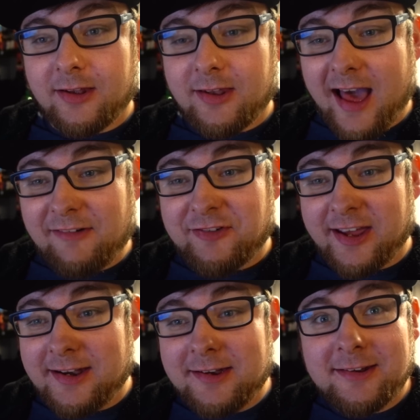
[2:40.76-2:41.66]

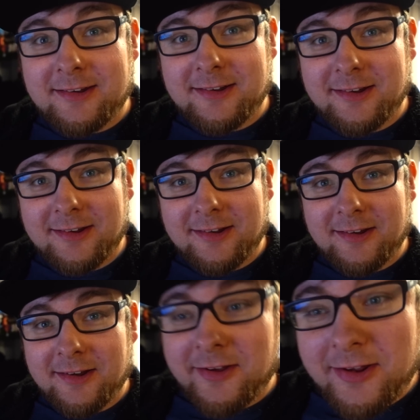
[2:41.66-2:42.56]
Laughing?
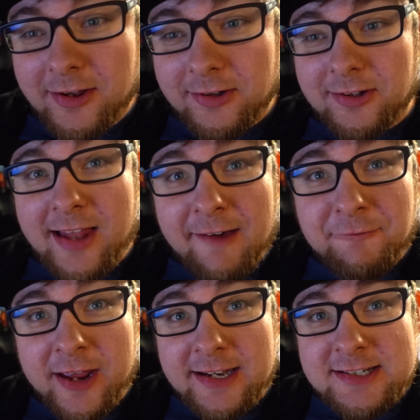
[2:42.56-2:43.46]

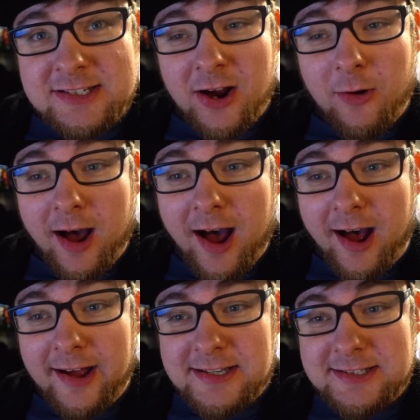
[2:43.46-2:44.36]
Laughing so
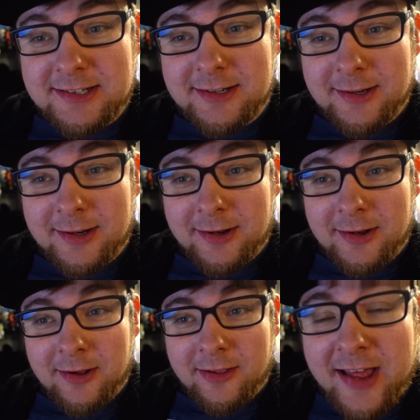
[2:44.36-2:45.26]
hard?
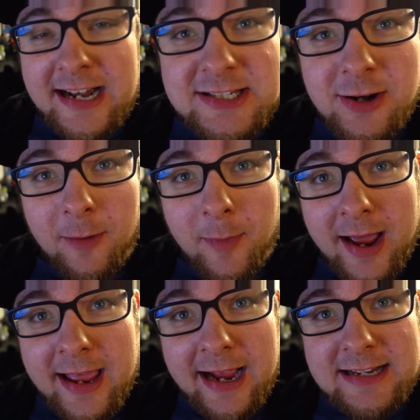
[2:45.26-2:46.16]
That's not
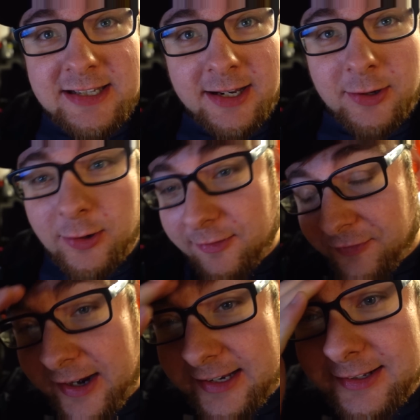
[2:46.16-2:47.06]
my accent. Who
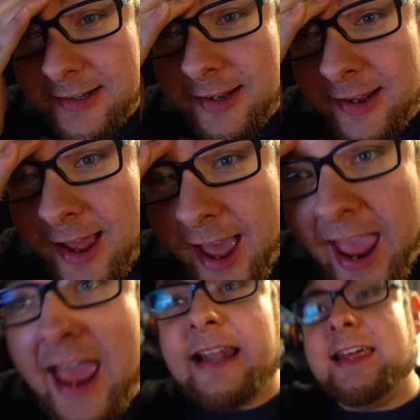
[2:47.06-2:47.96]
fuck?
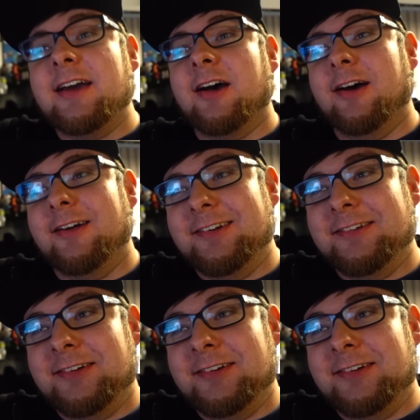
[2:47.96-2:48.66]
Elliot!